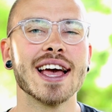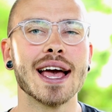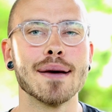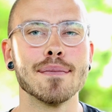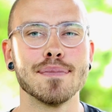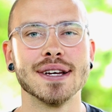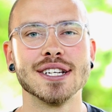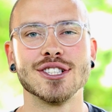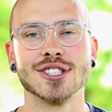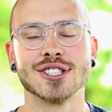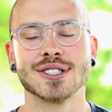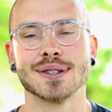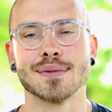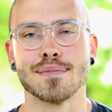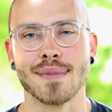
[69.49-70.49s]

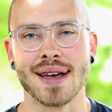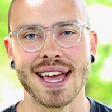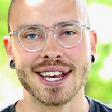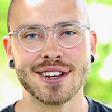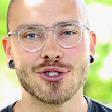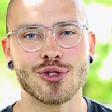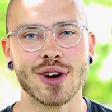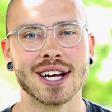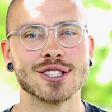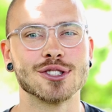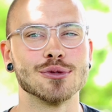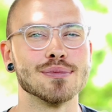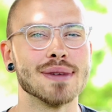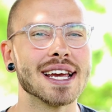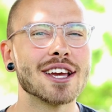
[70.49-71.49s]
ambitious man trying
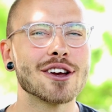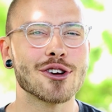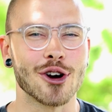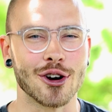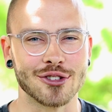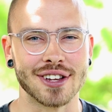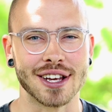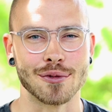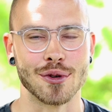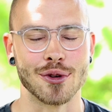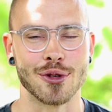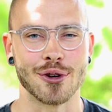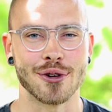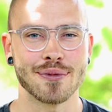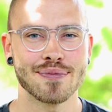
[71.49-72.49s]
to make contact with
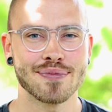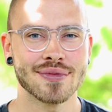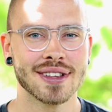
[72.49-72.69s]
her.